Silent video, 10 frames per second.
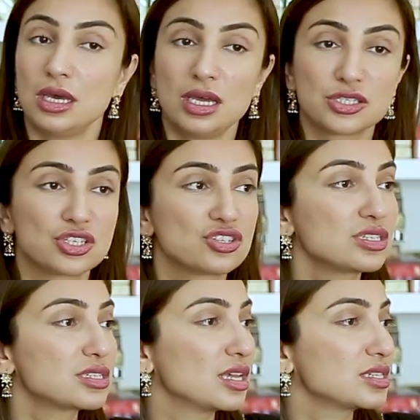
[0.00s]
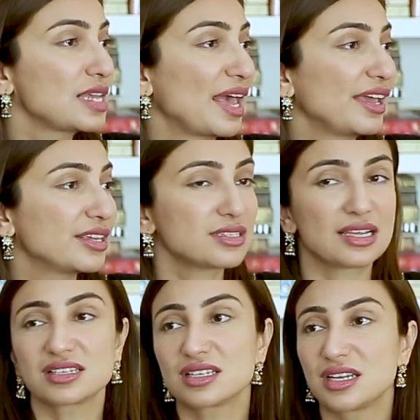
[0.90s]
Yeah, and she just sang and
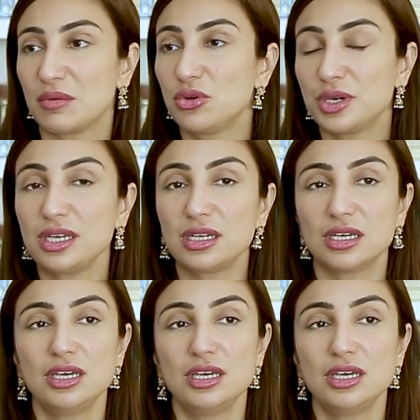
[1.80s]
sent her demo in.